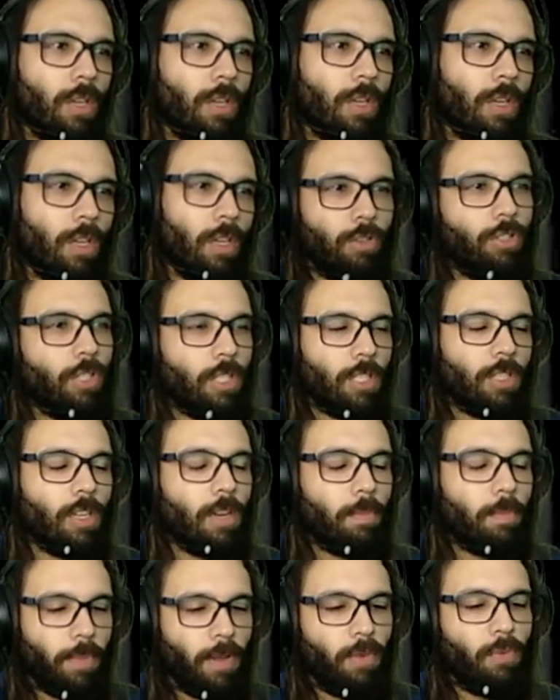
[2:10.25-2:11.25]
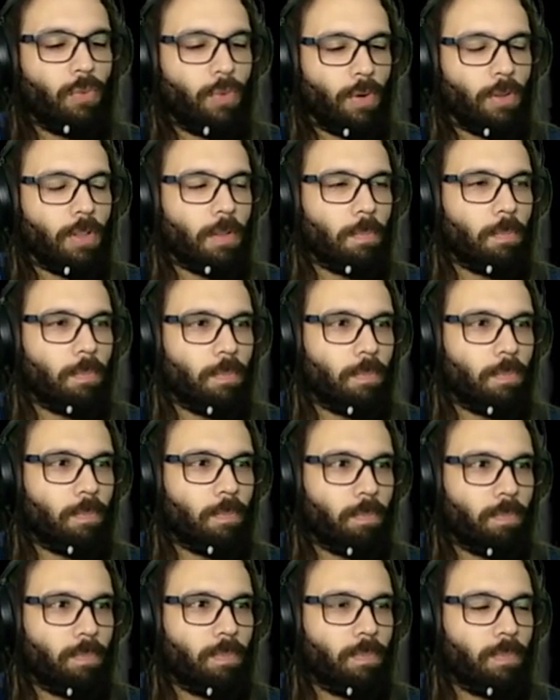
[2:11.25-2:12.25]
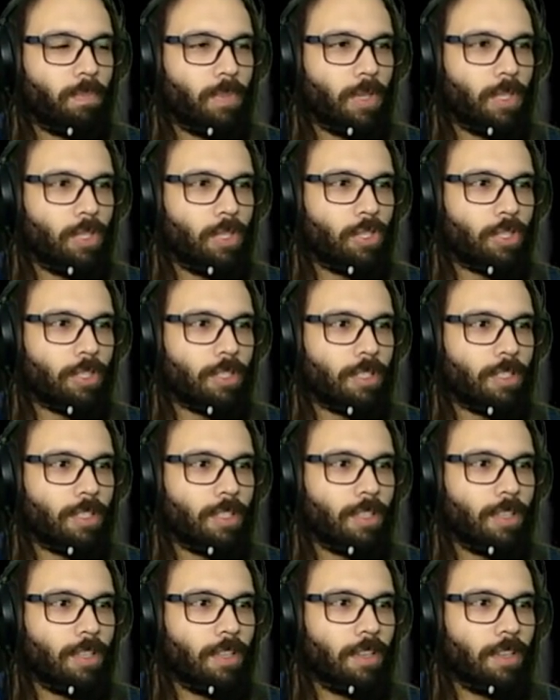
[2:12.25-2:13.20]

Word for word: And you're just gonna paint from the pictures?